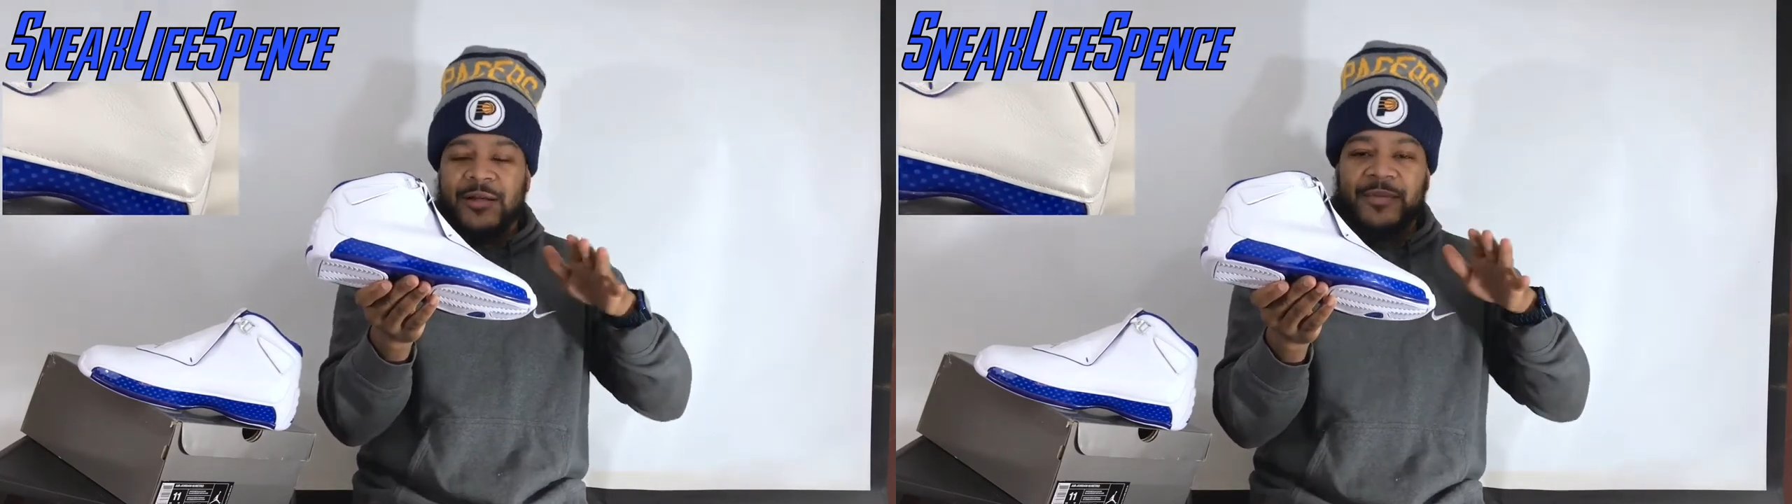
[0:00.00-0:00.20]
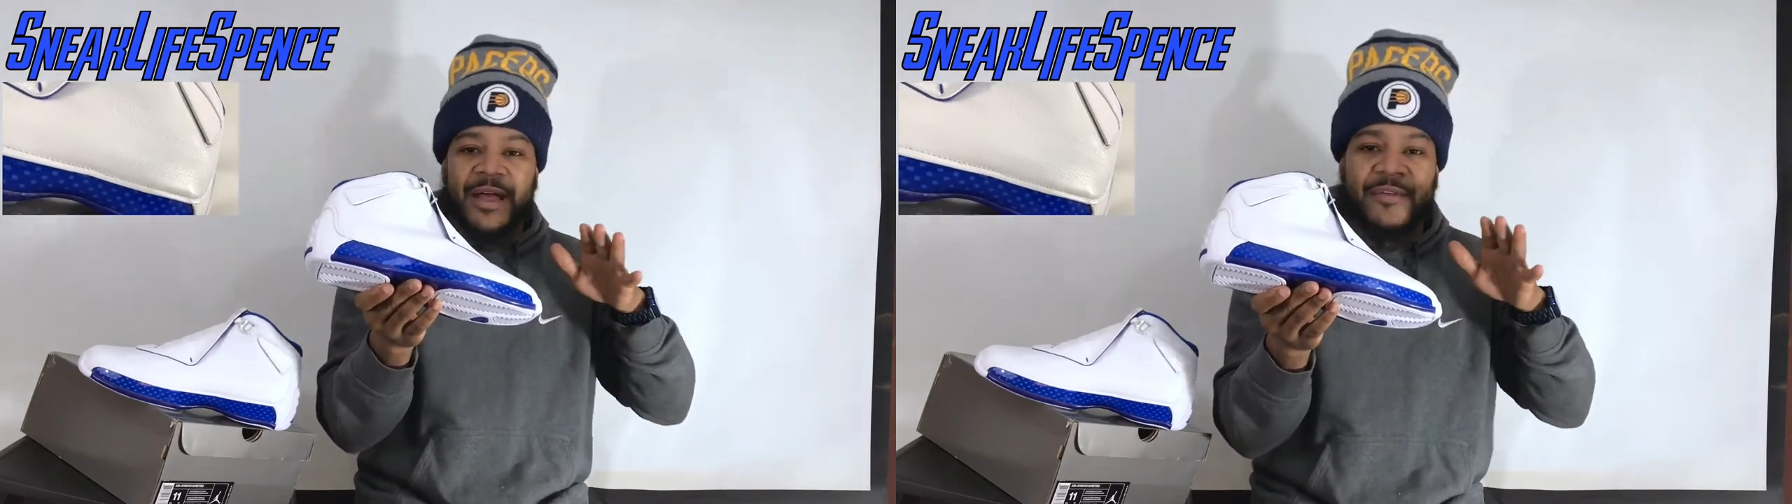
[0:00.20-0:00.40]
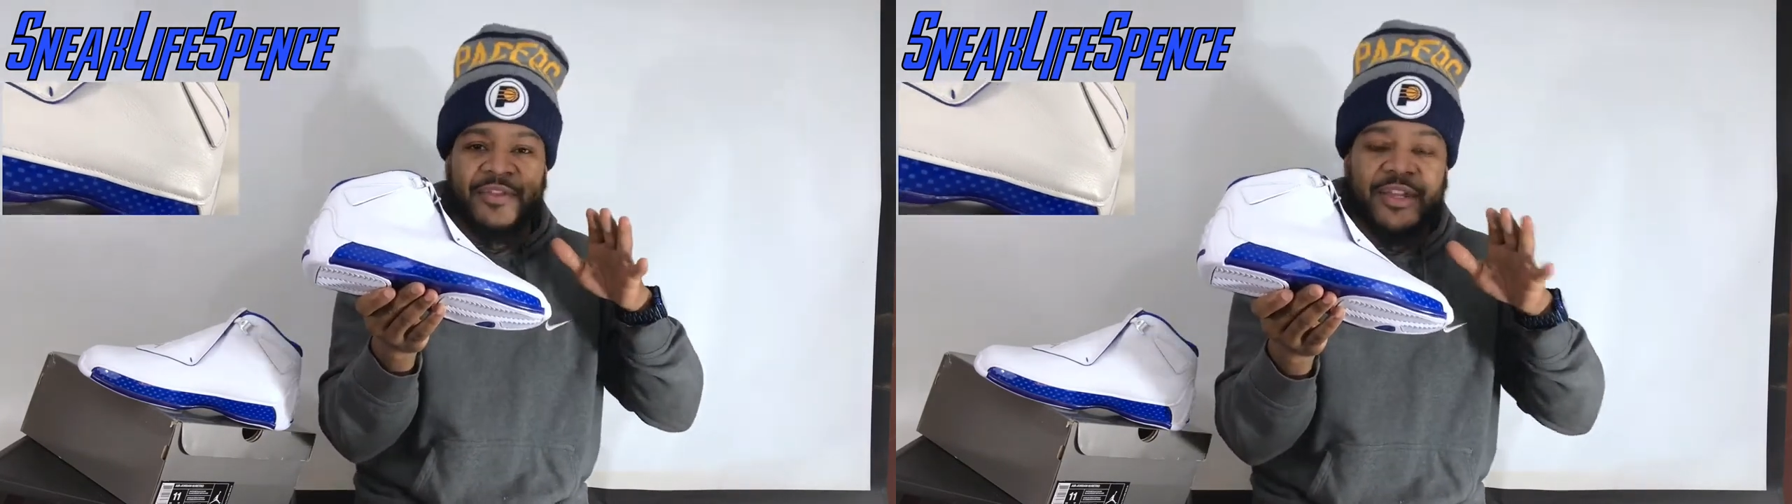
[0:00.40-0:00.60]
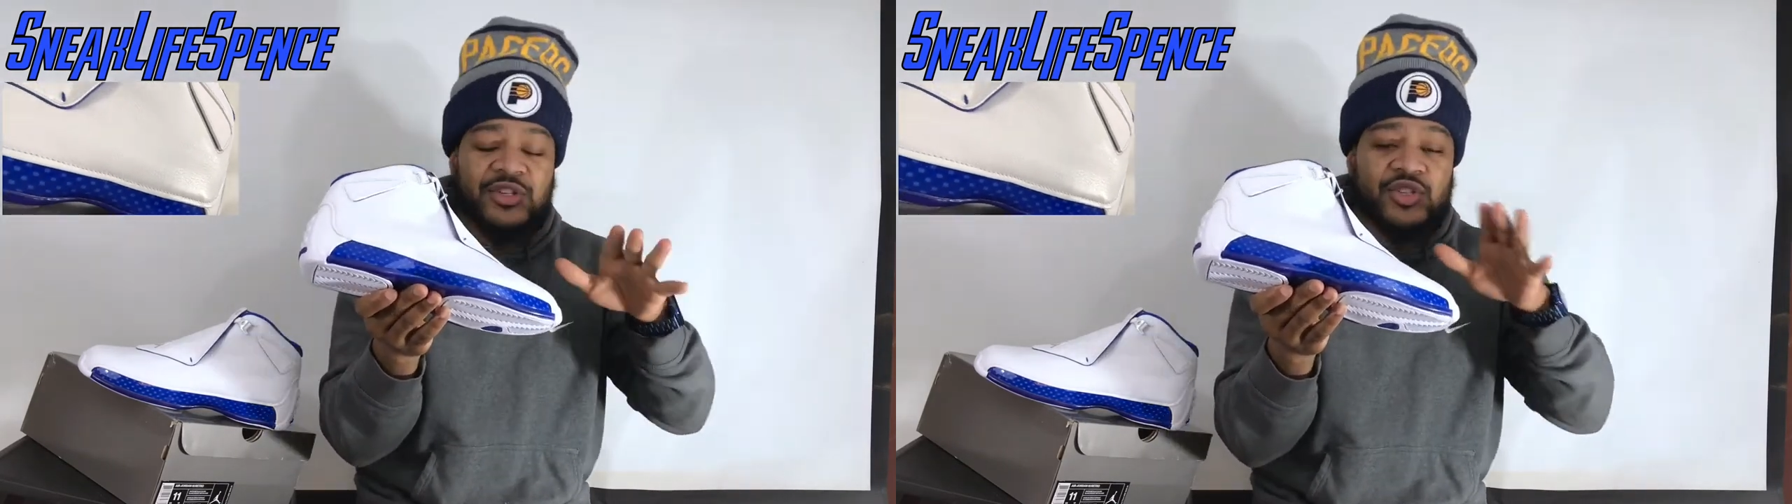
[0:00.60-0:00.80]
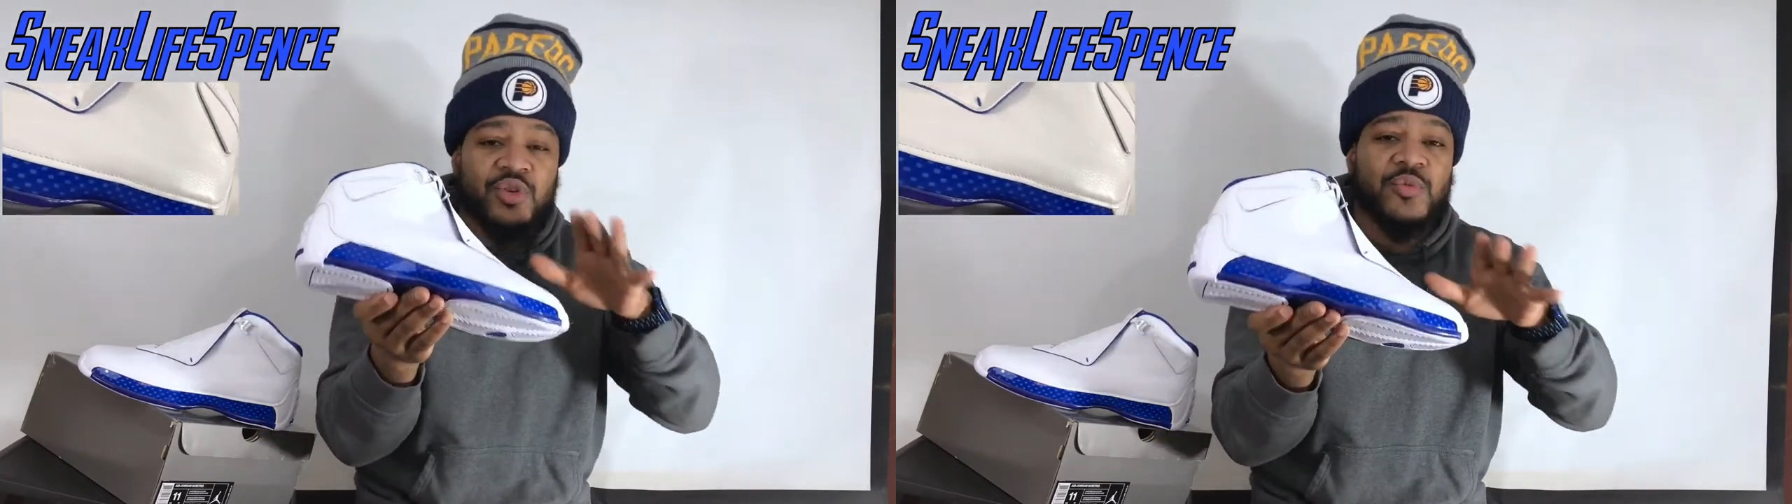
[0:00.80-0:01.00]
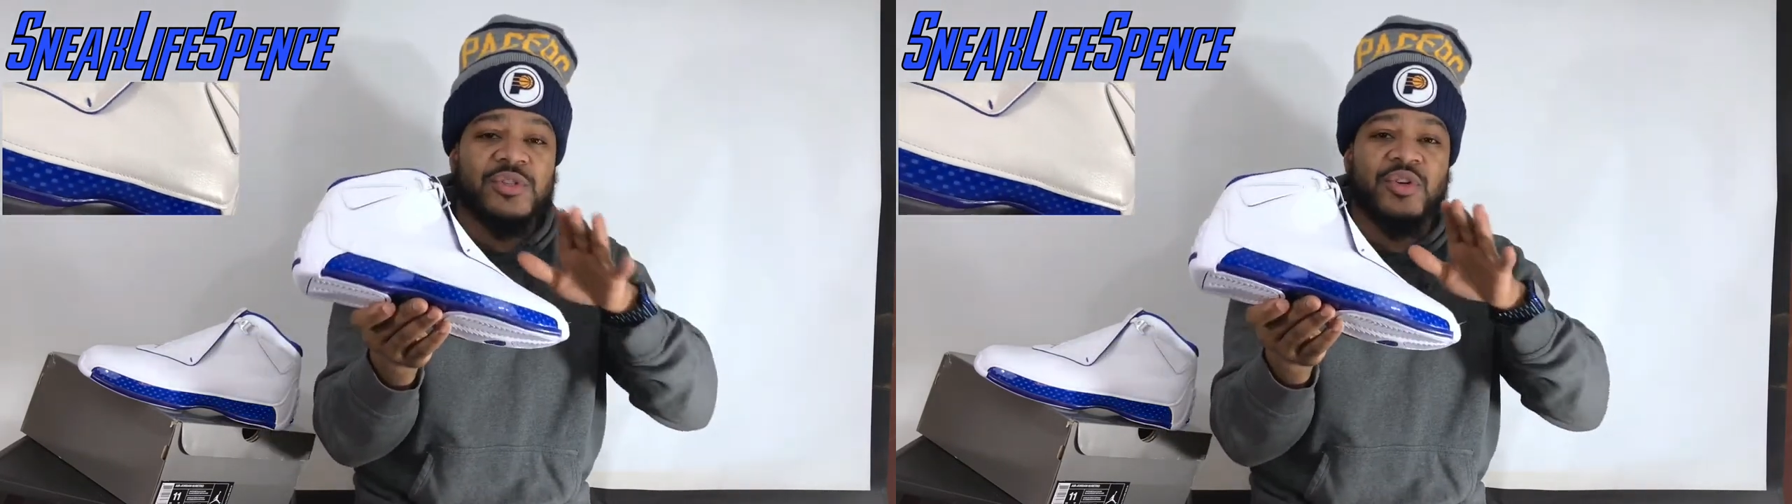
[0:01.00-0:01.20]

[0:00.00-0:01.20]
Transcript: Now, this shoe was